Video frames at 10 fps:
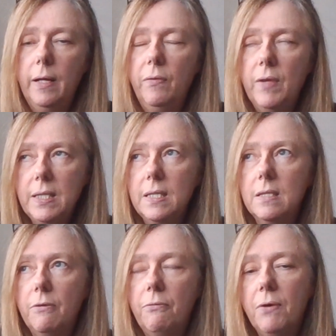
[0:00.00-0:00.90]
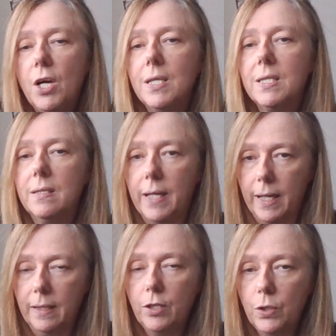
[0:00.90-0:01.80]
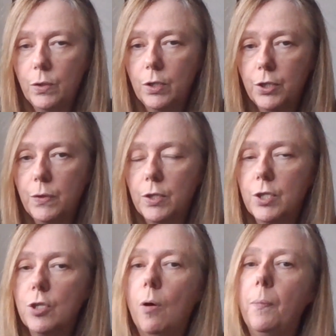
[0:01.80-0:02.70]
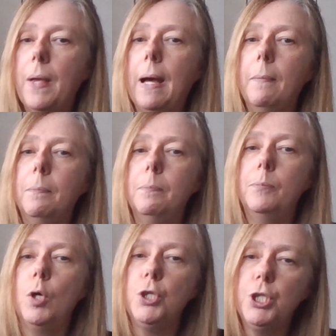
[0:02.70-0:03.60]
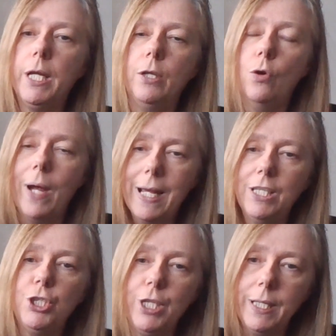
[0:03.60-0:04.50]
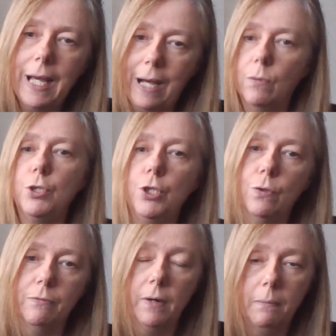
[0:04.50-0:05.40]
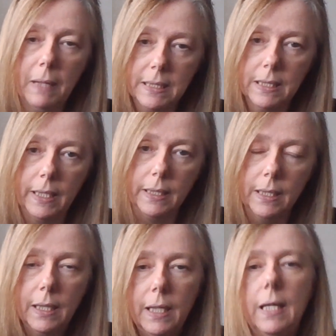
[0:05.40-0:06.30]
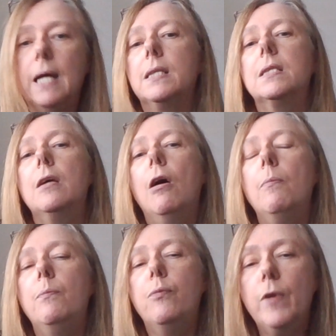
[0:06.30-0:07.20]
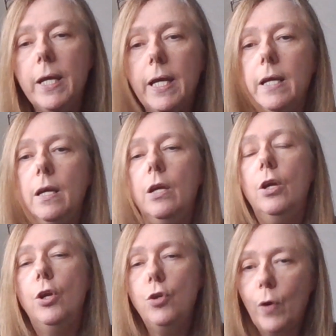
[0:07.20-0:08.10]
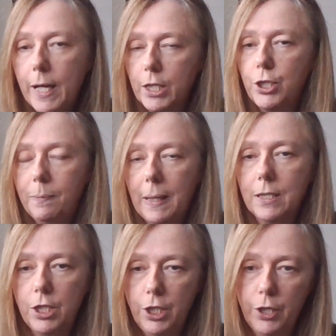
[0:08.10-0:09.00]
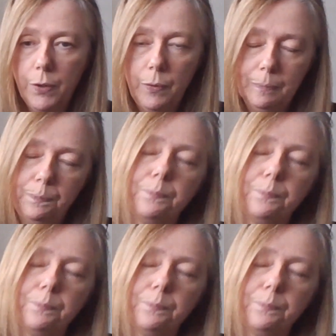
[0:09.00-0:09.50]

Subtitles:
This is the first thing that you can do to stop that pushing your energy out to your divine masculine and to start bringing your energy back to you.